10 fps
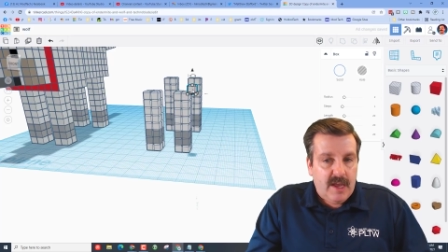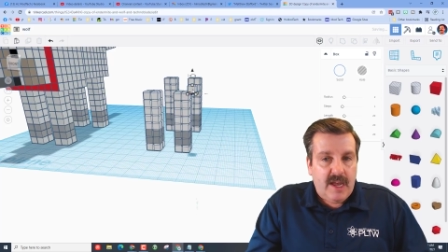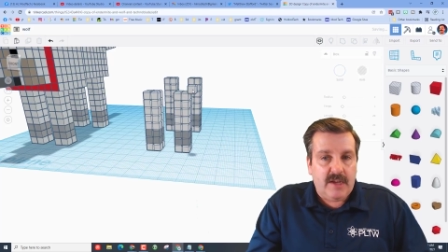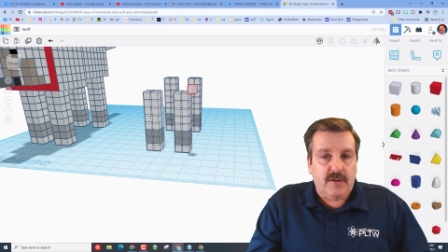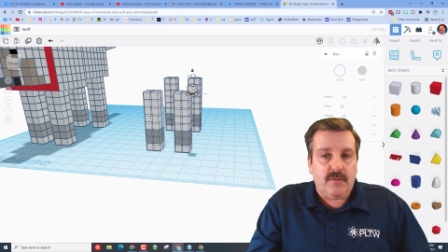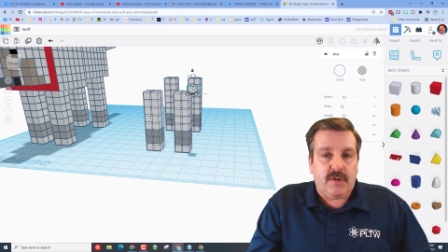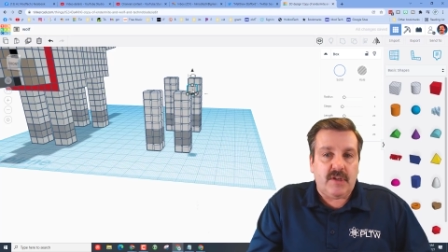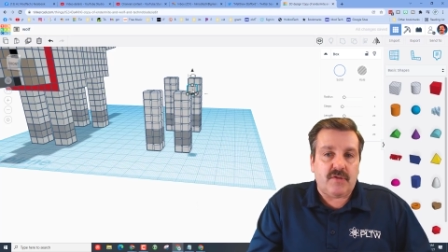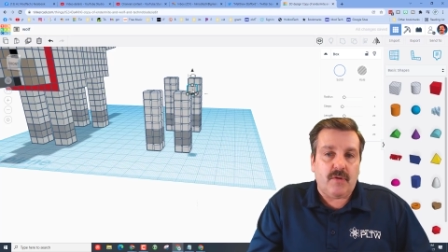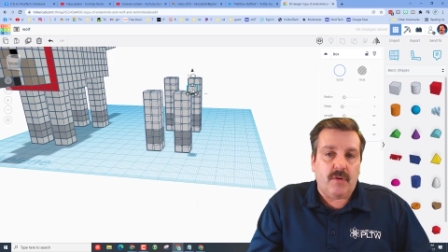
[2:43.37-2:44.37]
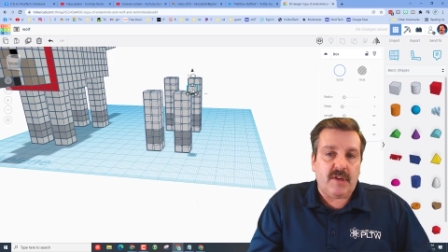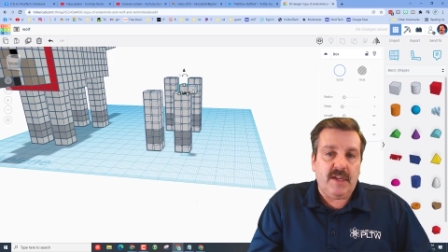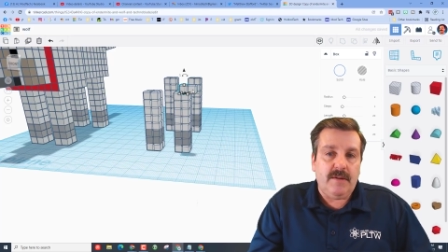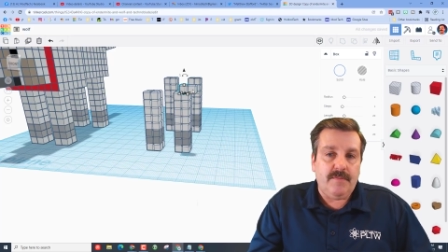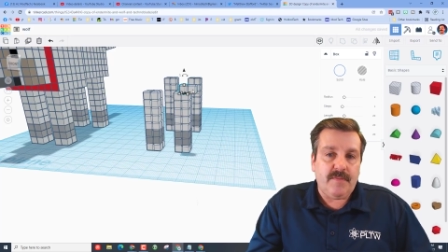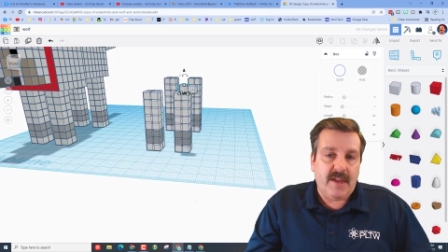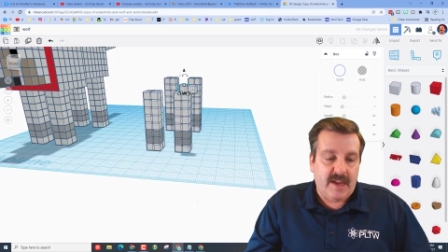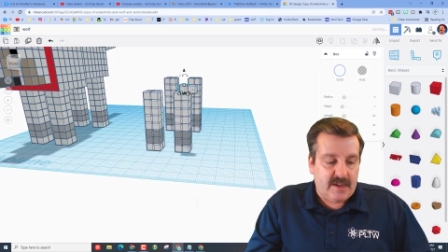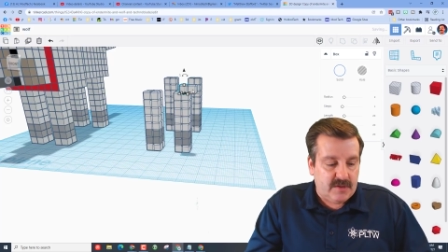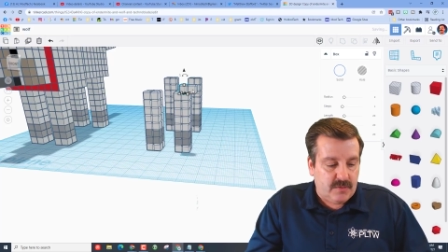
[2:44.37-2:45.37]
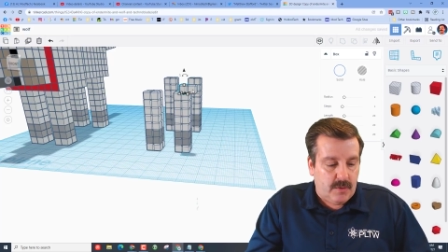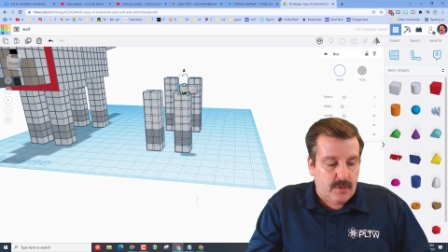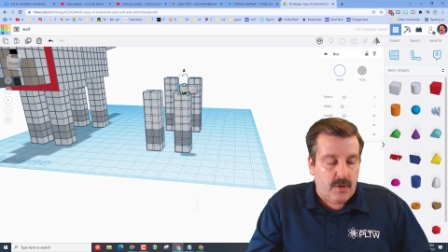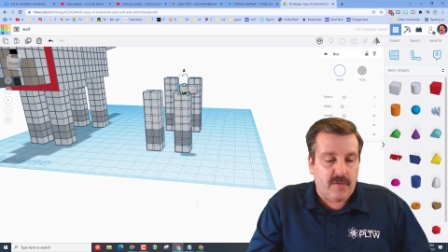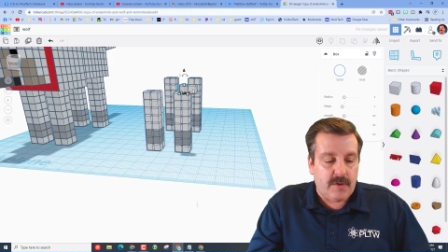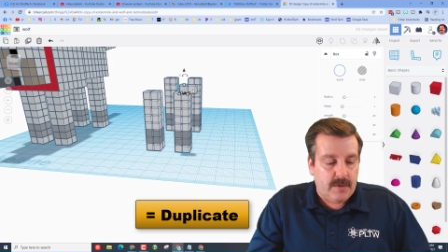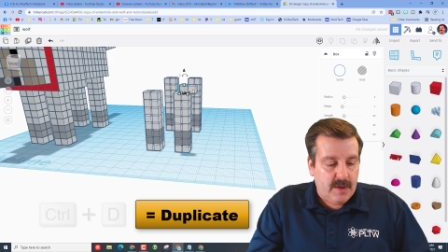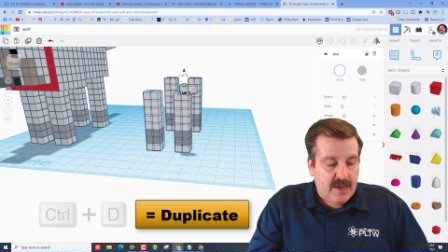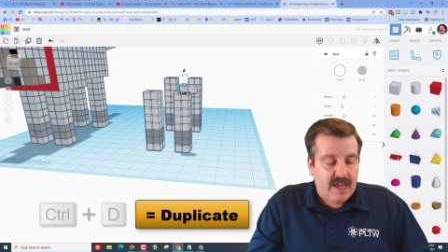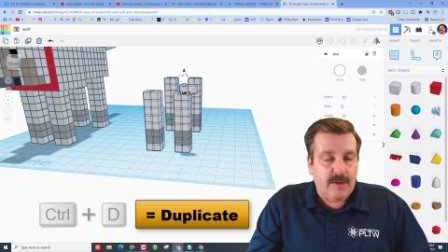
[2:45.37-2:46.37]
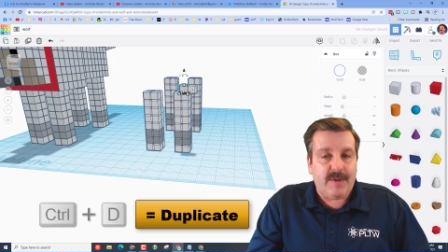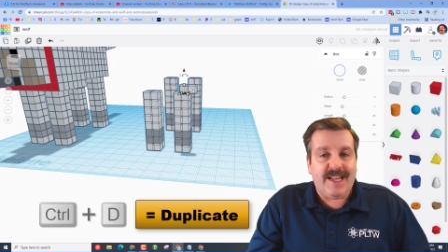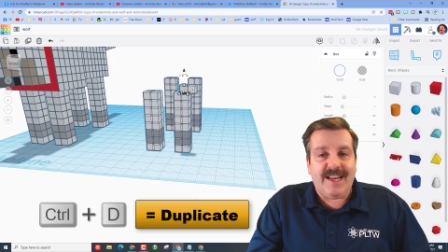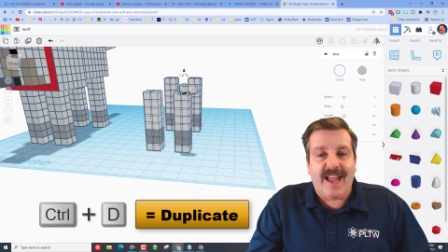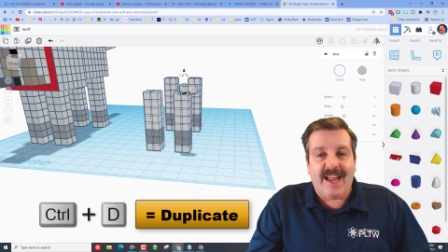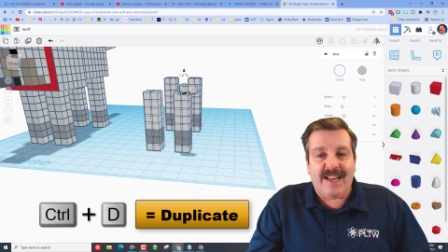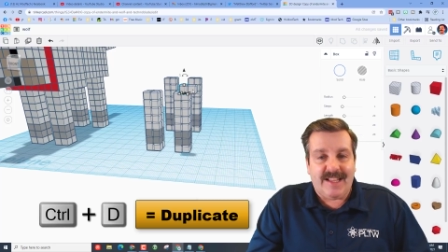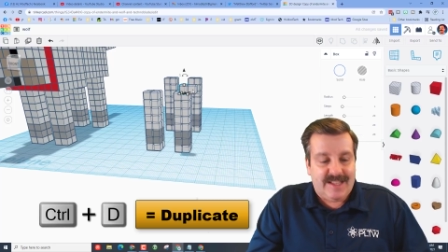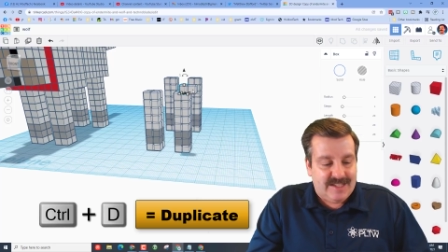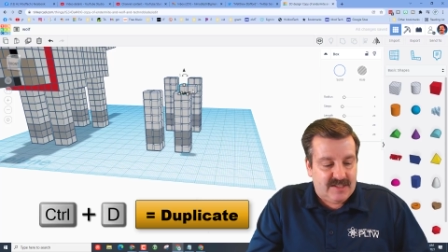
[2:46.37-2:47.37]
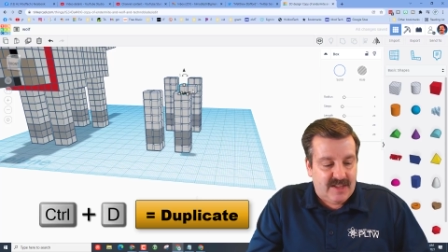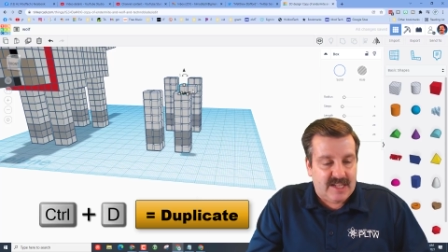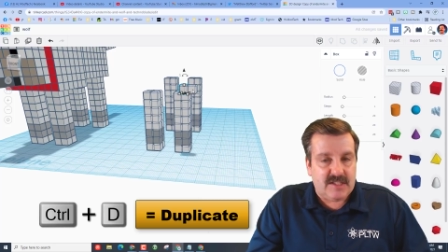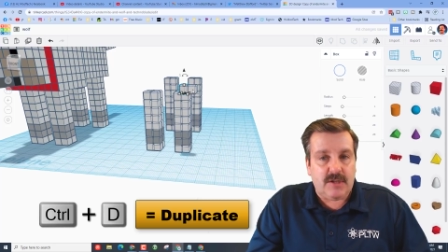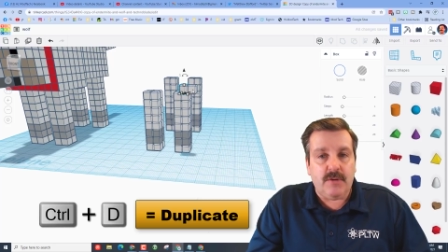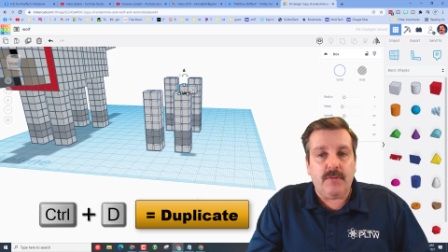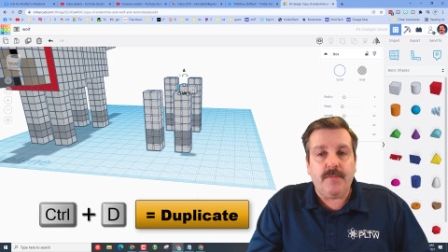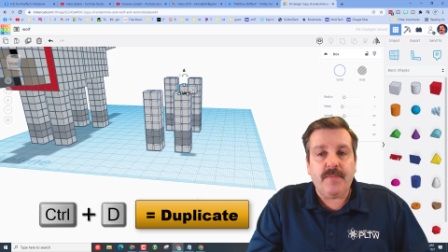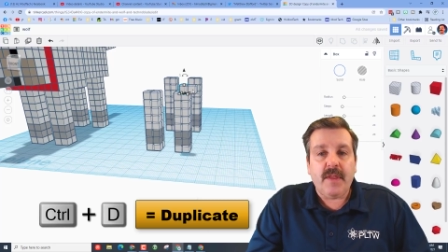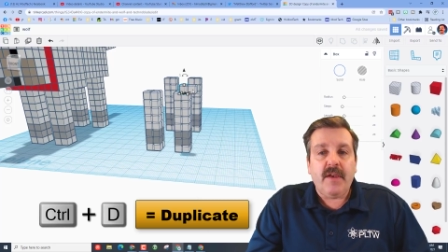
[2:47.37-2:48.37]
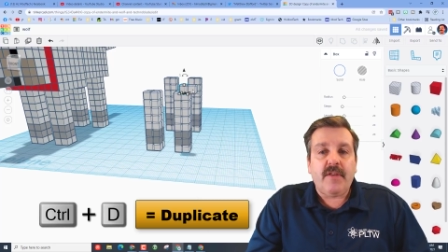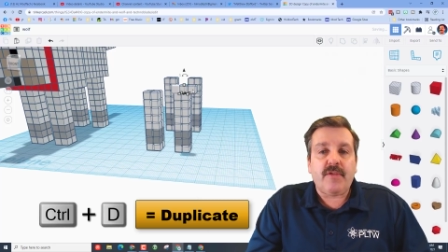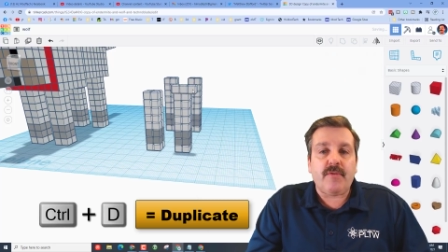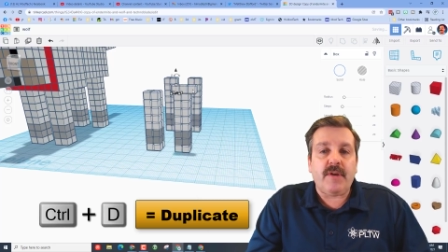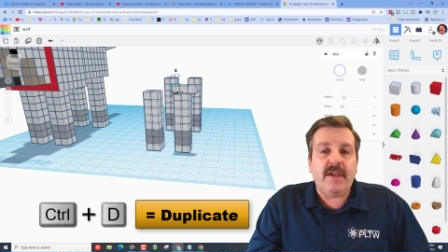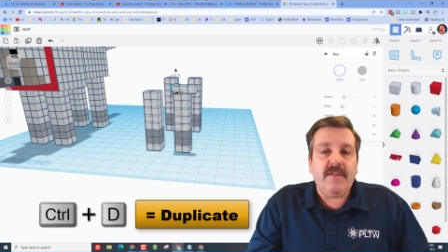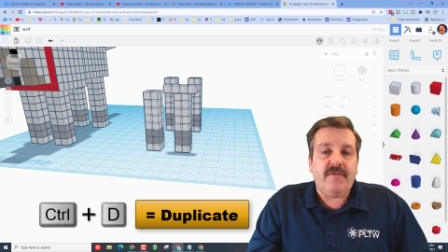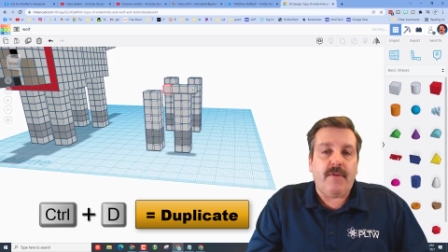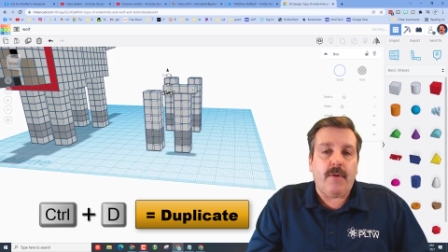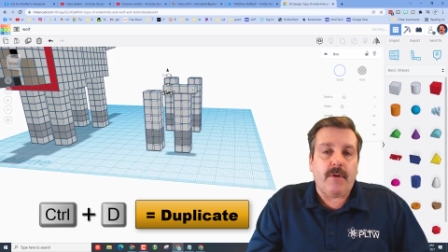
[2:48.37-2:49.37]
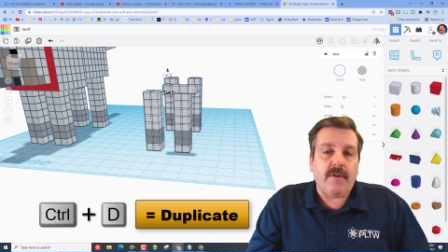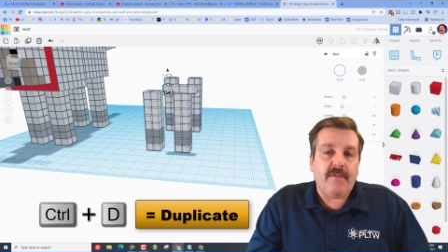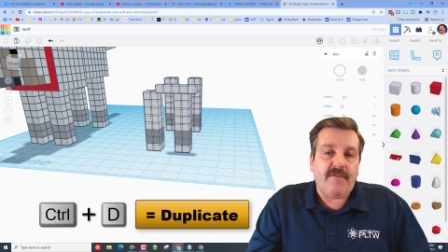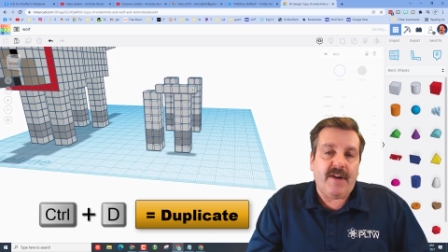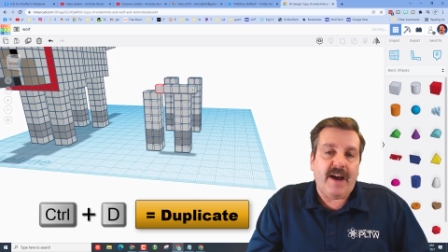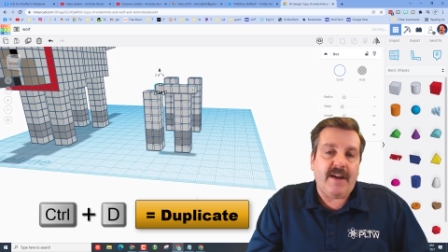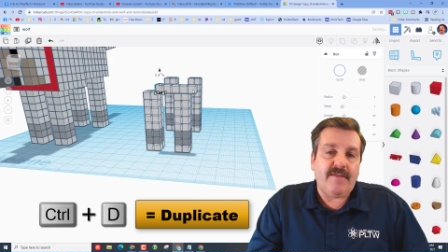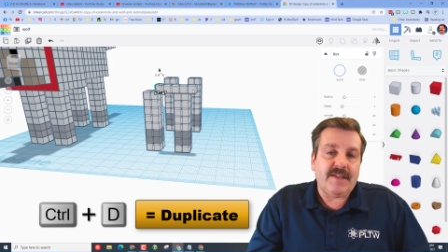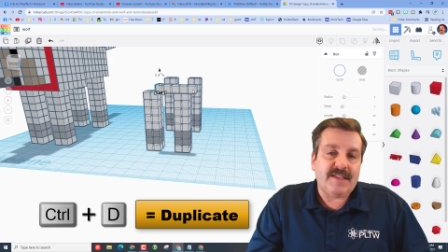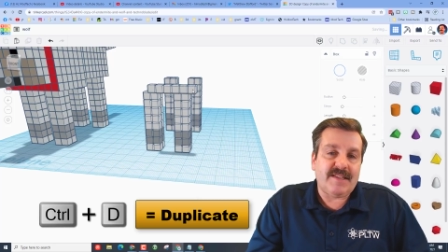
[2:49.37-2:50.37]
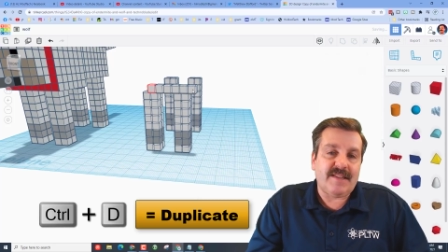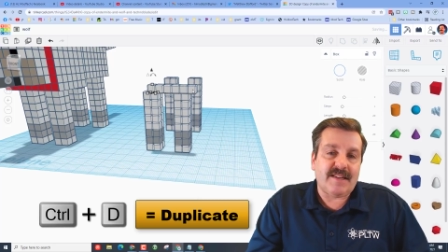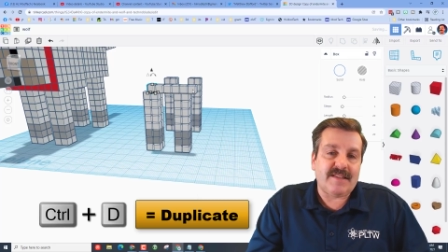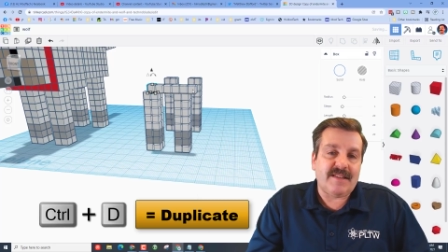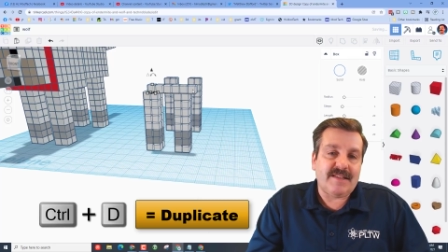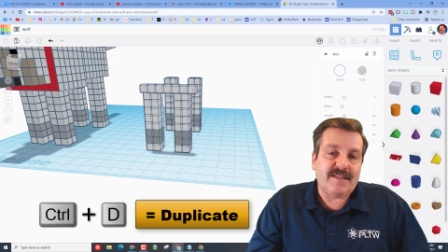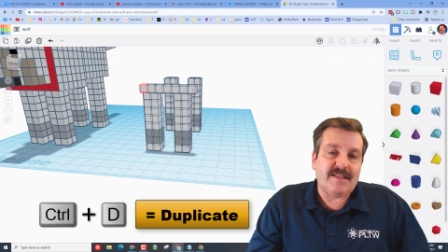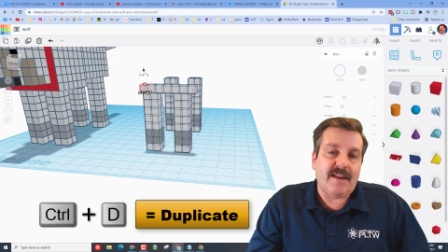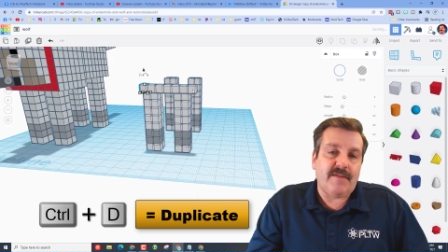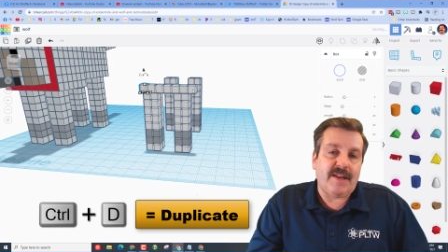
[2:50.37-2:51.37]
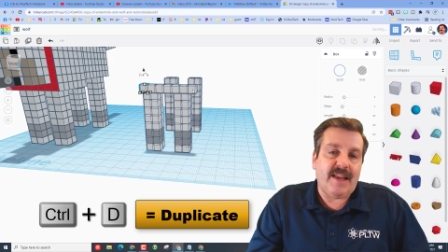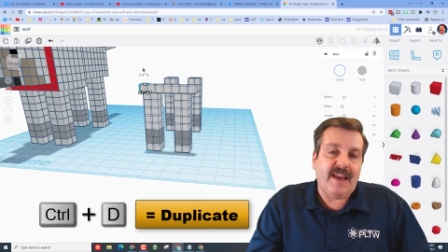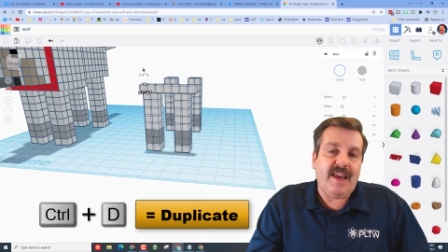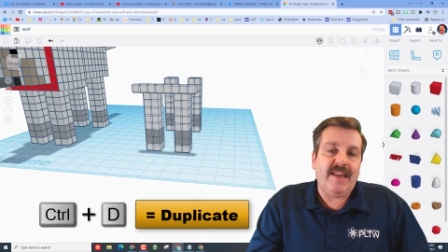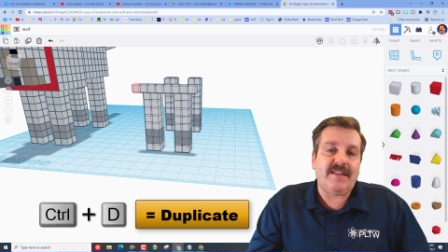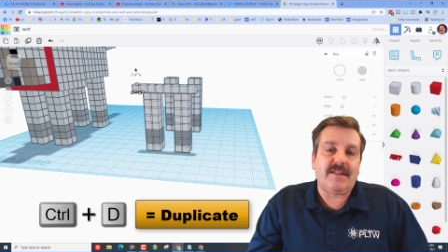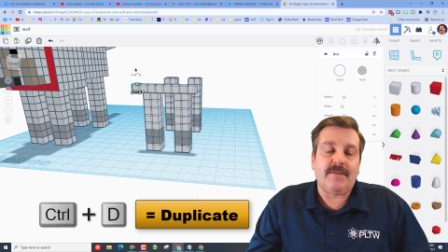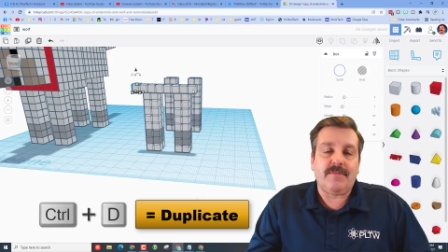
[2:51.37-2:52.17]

and do Control D and Control over, and we need eight of these. So that's two, three, four, five, six, seven, eight.